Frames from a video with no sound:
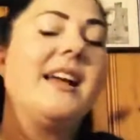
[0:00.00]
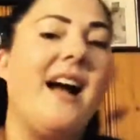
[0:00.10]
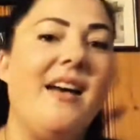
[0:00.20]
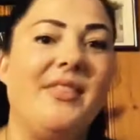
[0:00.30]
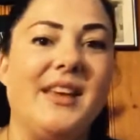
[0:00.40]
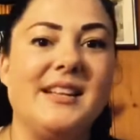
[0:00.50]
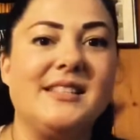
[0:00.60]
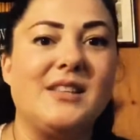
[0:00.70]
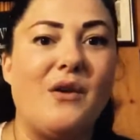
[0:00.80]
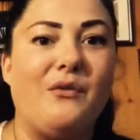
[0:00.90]
got
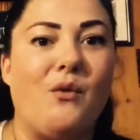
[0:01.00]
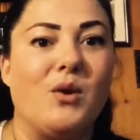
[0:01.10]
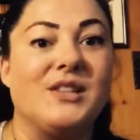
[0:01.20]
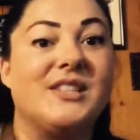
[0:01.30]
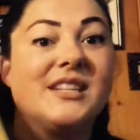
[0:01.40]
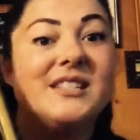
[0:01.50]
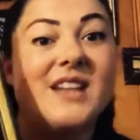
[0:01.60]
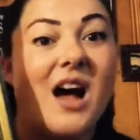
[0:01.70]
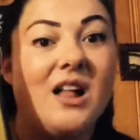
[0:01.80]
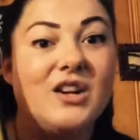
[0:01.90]
this for
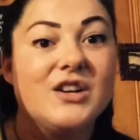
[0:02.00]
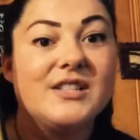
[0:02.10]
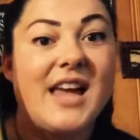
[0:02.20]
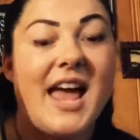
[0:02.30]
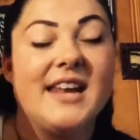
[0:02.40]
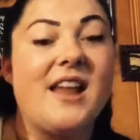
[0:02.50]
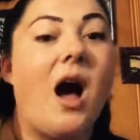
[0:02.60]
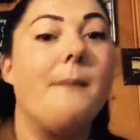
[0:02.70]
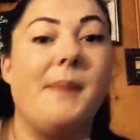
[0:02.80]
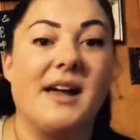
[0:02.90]
$6, and
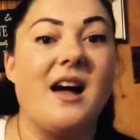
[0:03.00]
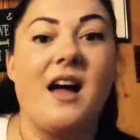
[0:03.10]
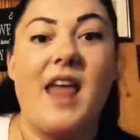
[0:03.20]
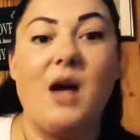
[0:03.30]
my God,